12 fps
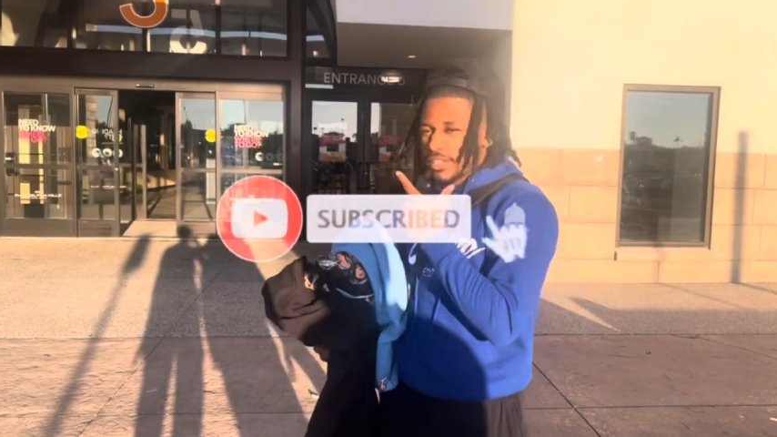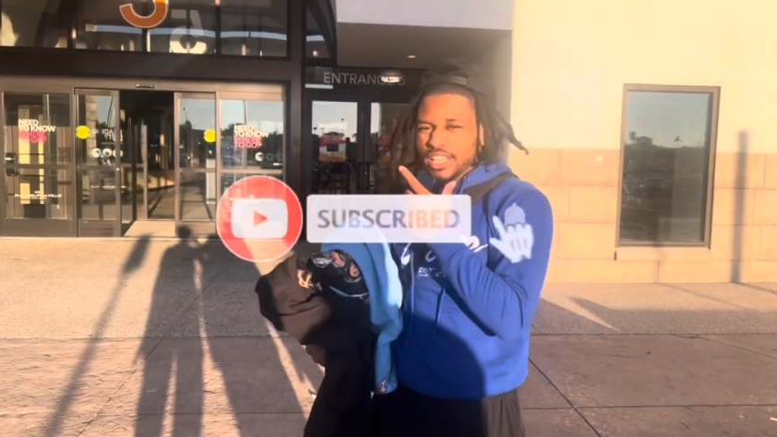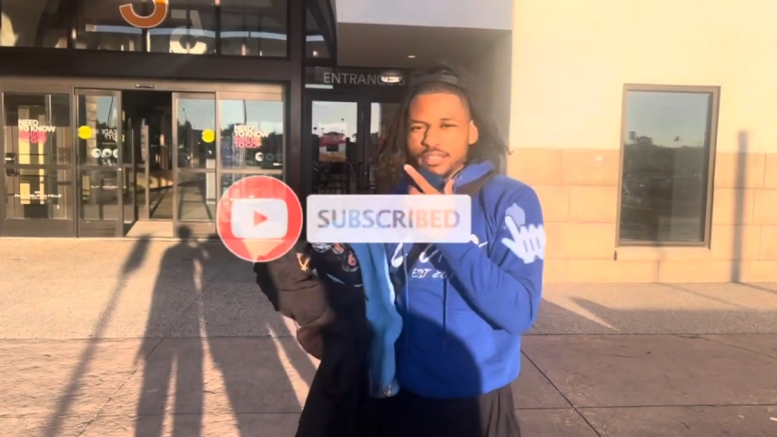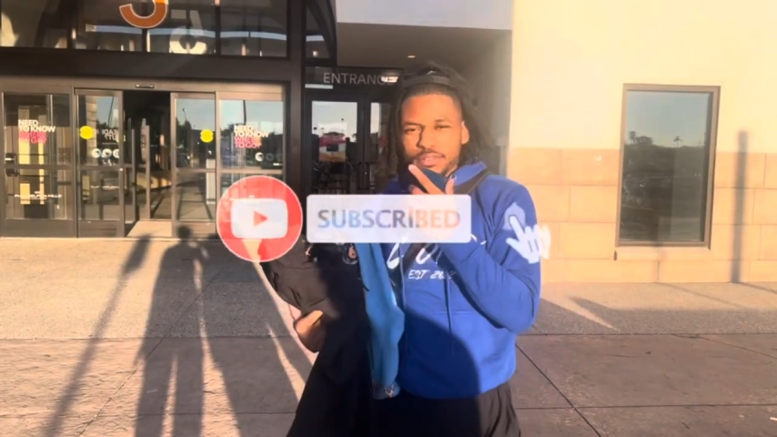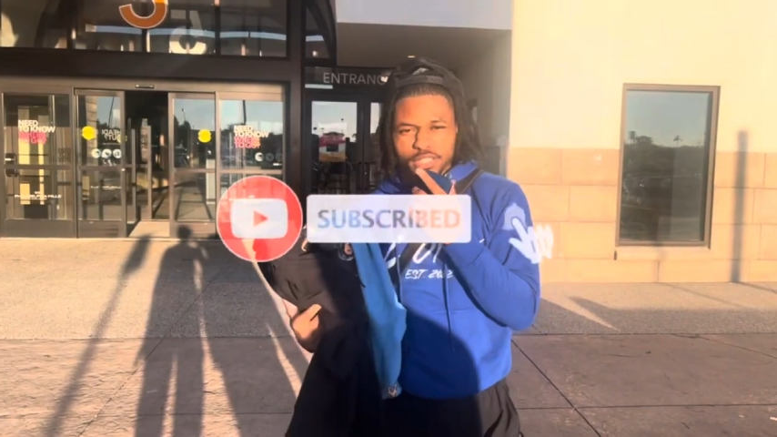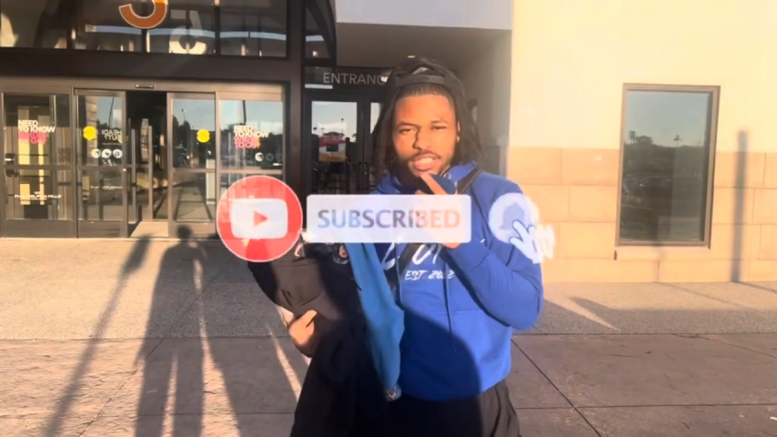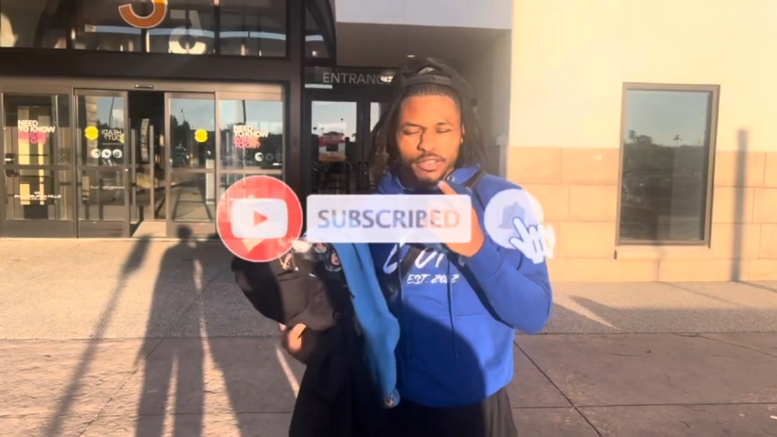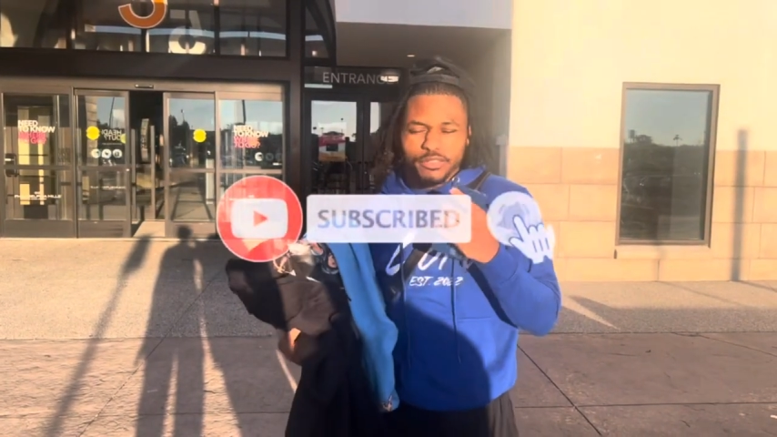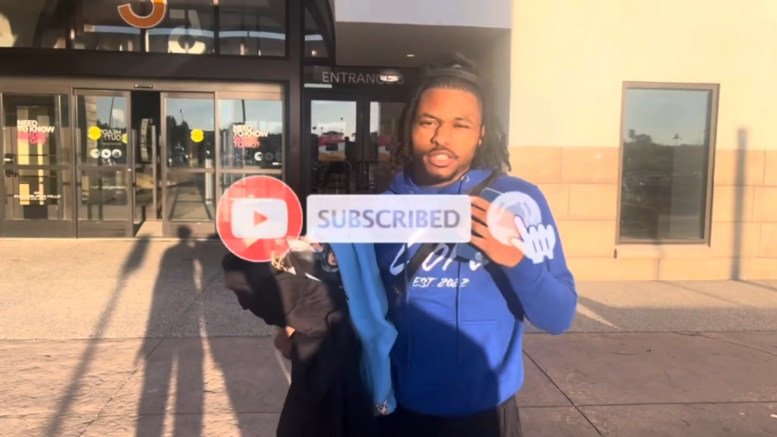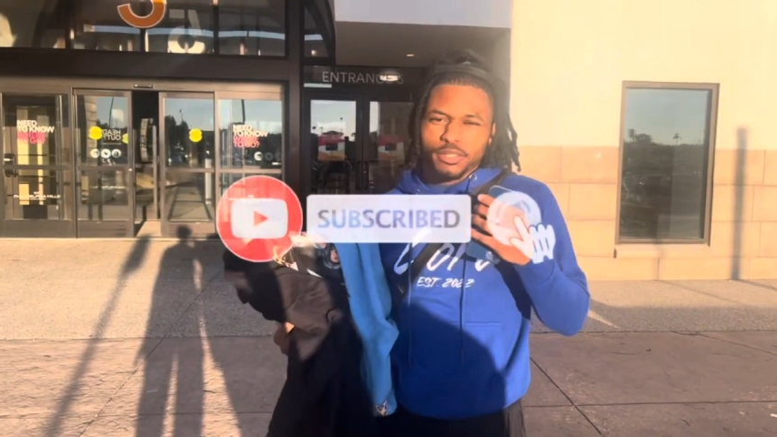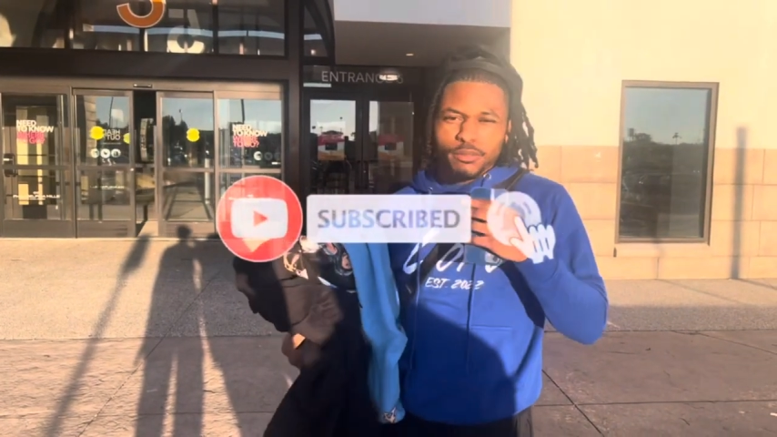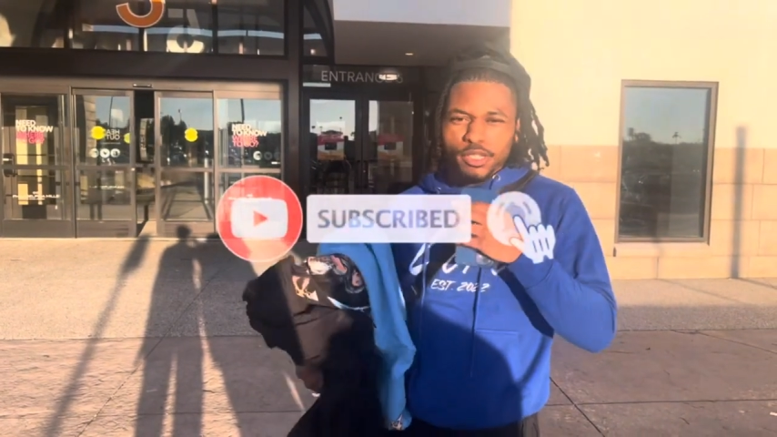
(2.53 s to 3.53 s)
Philadelphia
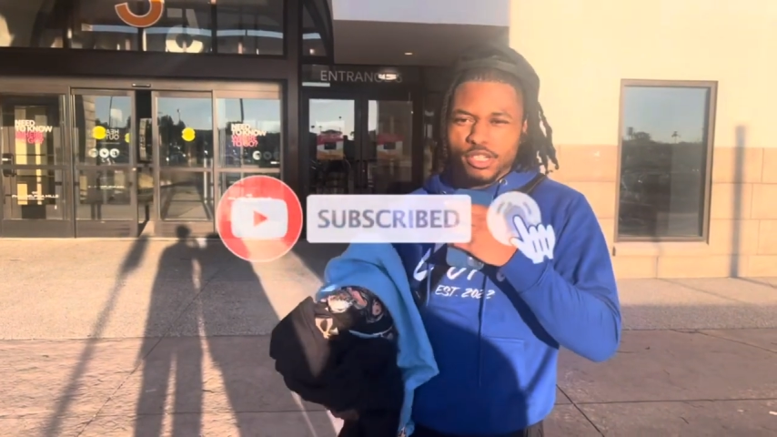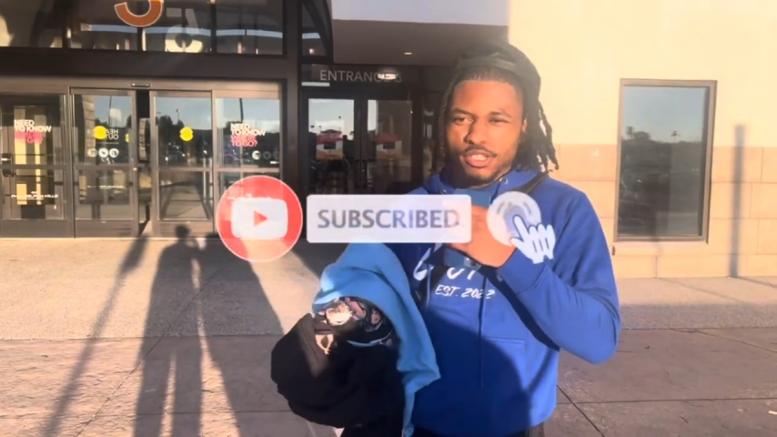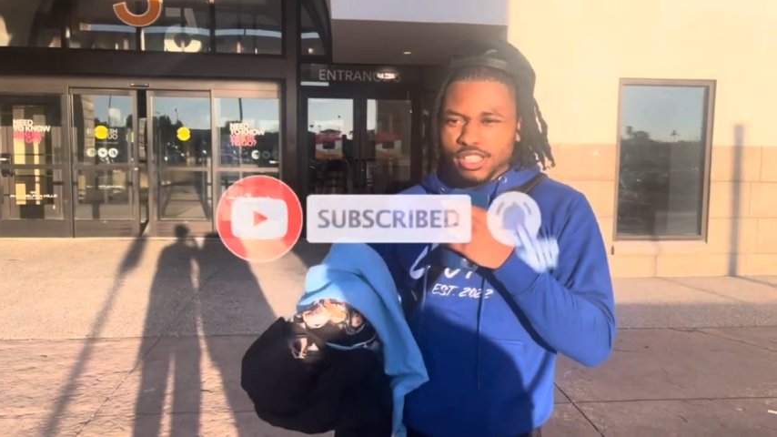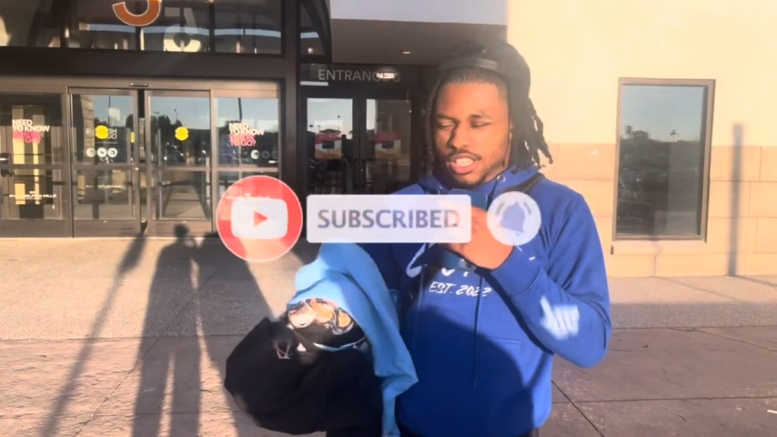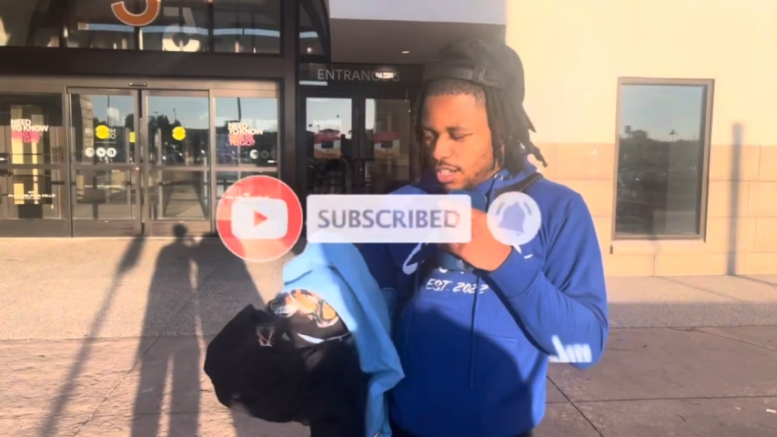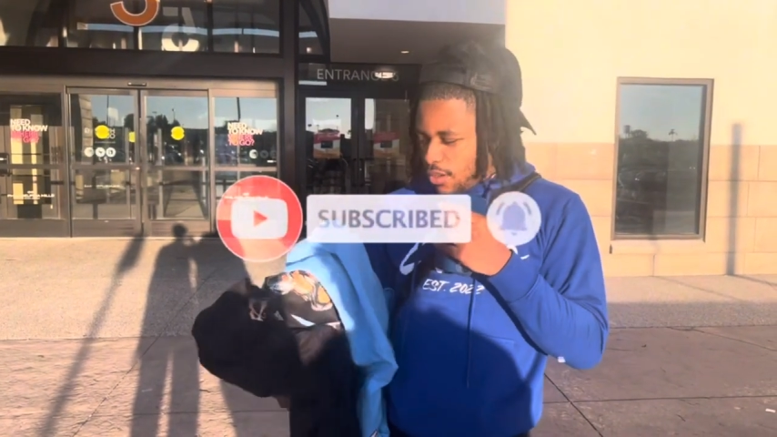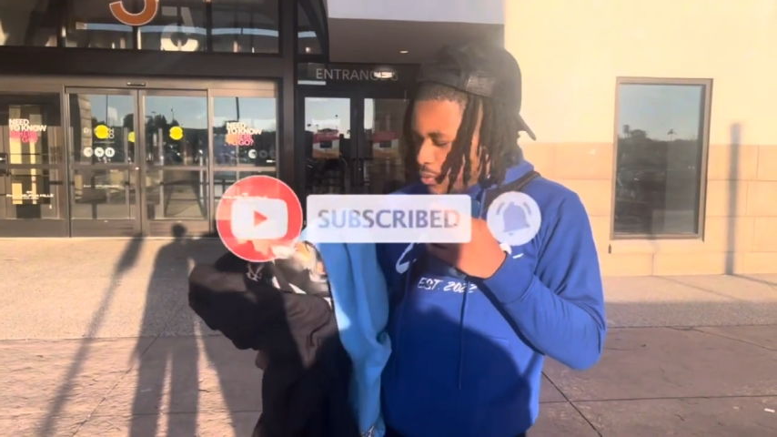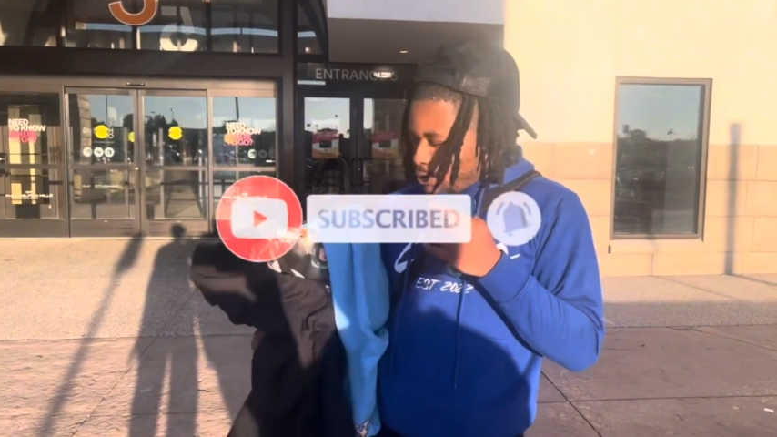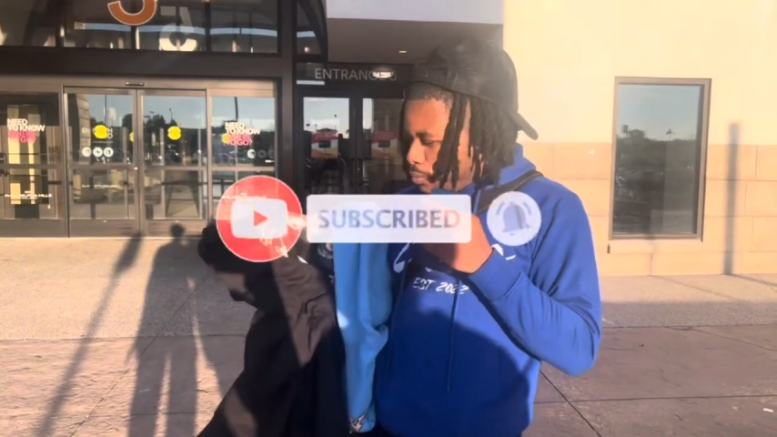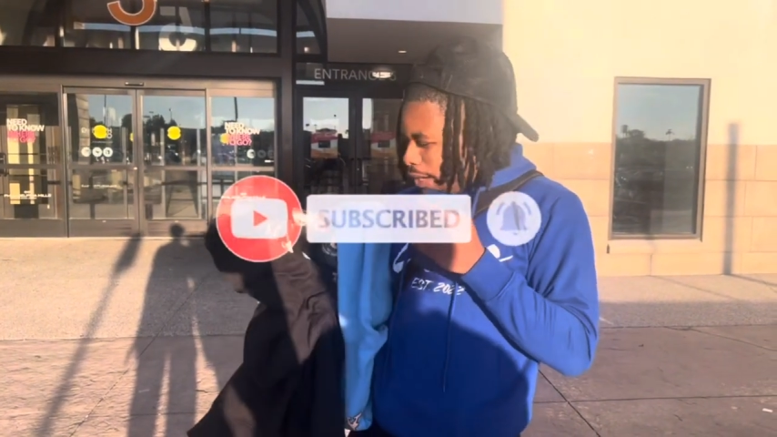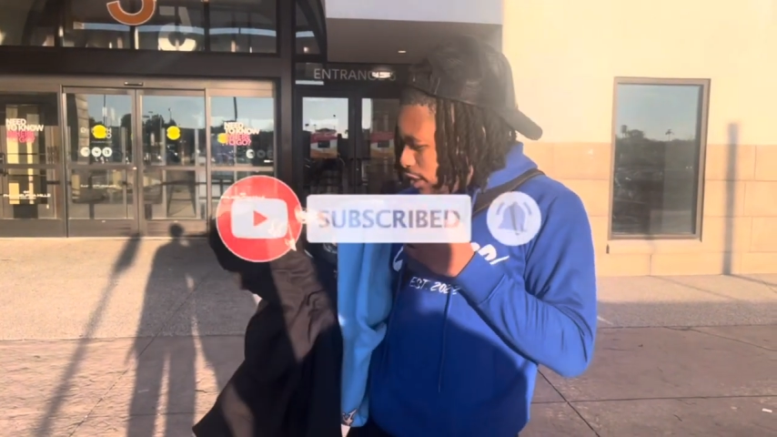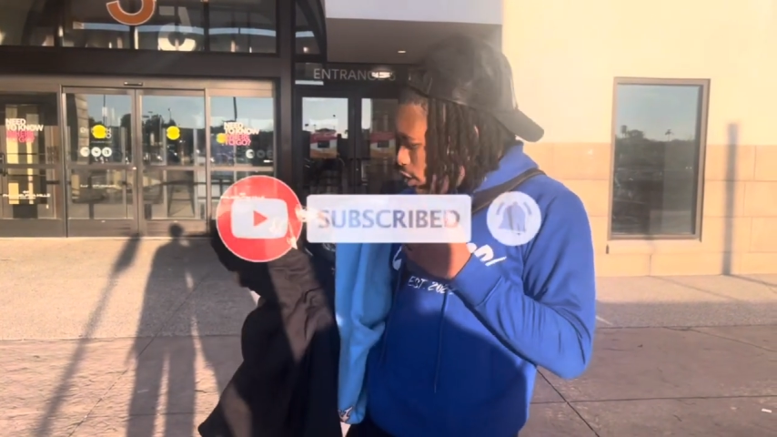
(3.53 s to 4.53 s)
Mills. We about to go